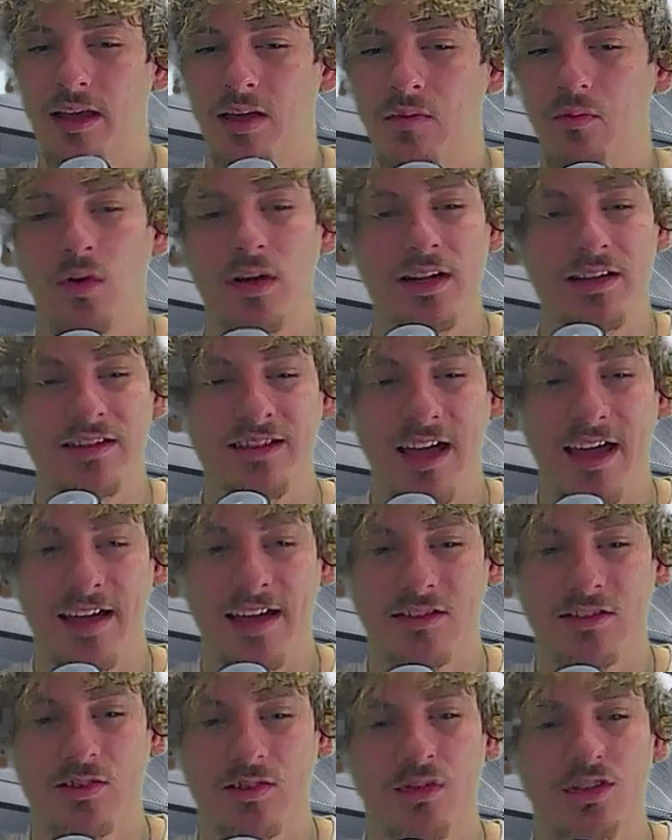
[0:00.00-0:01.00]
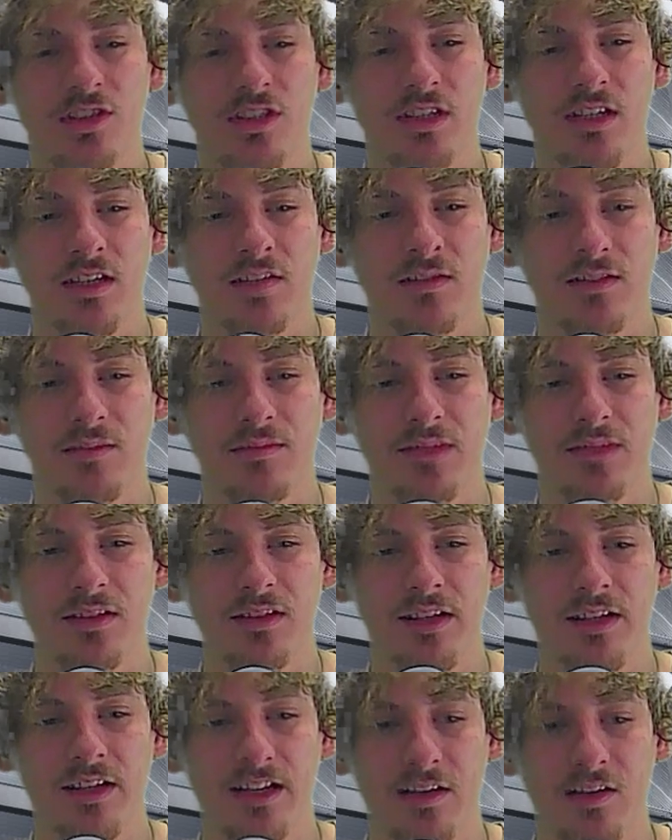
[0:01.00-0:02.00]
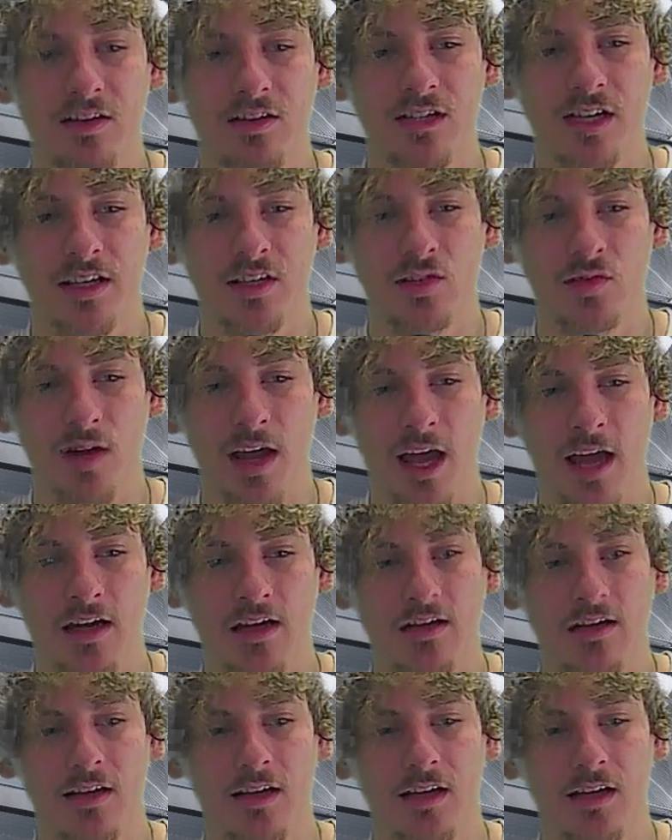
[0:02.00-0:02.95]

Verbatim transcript: and what it takes to achieve something like interchange ratting.